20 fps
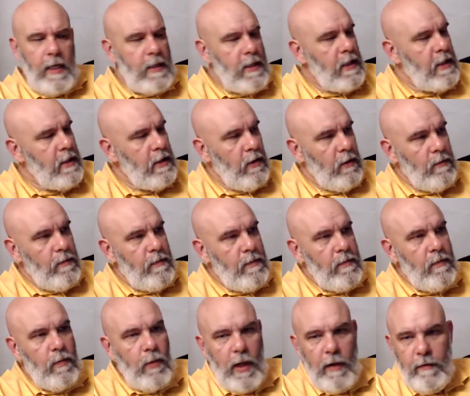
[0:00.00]
I says, no,
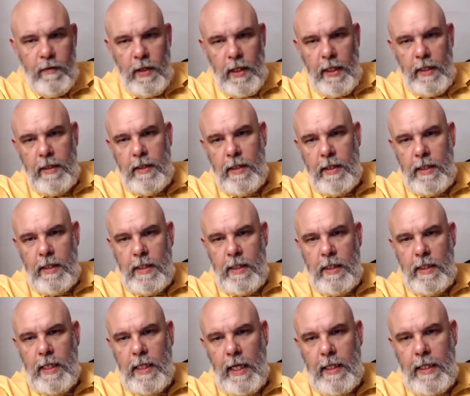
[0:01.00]
we haven't heated it
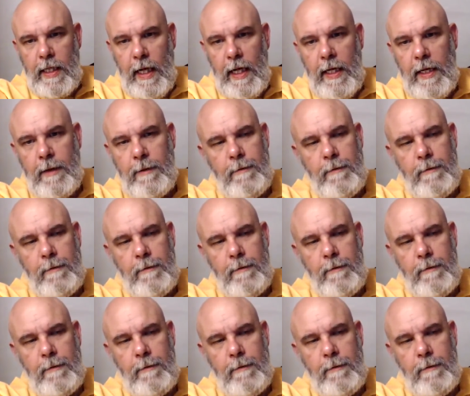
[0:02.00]
since that day.